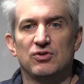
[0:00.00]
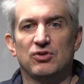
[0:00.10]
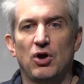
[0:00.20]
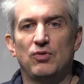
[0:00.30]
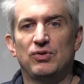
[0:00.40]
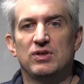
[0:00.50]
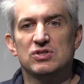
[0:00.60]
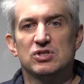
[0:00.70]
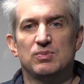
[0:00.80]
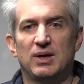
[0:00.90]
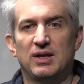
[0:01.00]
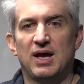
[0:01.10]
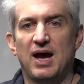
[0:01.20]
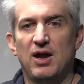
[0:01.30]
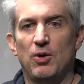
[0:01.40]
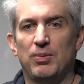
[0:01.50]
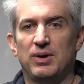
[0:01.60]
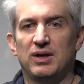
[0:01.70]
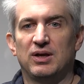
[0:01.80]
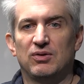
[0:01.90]
so hopefully this has been
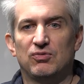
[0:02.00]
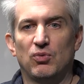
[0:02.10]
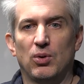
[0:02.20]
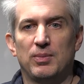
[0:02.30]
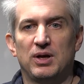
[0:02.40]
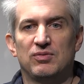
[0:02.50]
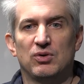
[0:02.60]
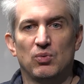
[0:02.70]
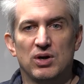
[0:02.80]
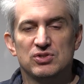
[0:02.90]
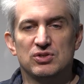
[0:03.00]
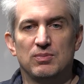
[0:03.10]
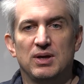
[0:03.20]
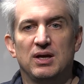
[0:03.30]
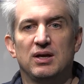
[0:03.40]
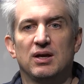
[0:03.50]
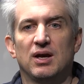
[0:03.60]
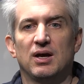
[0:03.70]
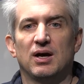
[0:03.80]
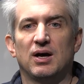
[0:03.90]
eye-opening and informative it was to me
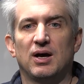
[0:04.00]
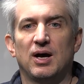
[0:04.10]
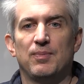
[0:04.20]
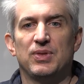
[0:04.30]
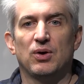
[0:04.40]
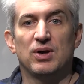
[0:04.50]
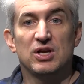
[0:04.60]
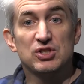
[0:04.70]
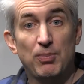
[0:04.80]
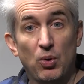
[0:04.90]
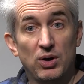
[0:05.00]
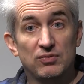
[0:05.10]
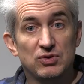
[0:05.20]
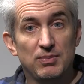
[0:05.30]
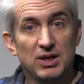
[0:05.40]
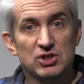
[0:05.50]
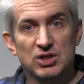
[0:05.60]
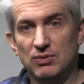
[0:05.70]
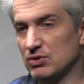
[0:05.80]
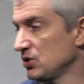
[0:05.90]
um, there is a point of
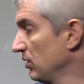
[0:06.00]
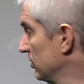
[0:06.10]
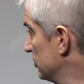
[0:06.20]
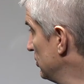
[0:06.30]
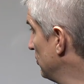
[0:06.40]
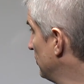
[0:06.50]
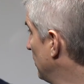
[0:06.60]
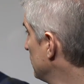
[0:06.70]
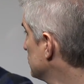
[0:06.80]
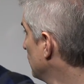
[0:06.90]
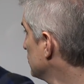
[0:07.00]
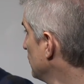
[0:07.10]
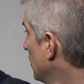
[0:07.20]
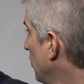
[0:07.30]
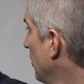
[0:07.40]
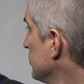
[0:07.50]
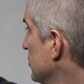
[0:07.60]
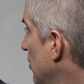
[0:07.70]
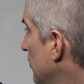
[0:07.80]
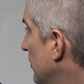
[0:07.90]
diminishing return too notice once we cross
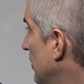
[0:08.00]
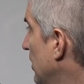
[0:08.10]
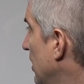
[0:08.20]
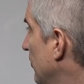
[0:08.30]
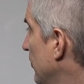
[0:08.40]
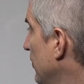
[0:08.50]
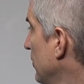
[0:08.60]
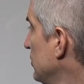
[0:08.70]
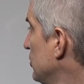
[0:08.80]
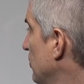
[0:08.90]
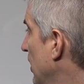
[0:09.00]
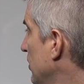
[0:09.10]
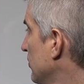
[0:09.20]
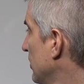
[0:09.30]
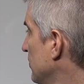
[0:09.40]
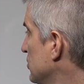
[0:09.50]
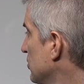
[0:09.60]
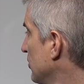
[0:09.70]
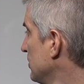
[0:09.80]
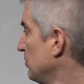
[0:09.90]
over from 3200 and we
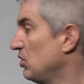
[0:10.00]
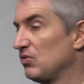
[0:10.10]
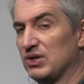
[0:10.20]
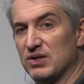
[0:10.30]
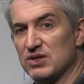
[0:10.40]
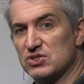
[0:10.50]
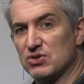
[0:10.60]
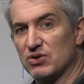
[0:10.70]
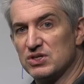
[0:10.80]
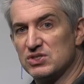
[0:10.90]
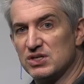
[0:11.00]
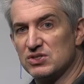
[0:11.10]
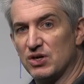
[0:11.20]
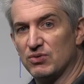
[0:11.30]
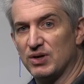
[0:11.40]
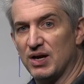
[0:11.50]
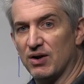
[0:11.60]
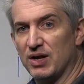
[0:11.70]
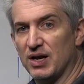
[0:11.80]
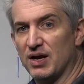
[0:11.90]
start to move into this 3600
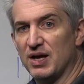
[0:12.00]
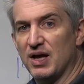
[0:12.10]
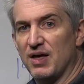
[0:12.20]
area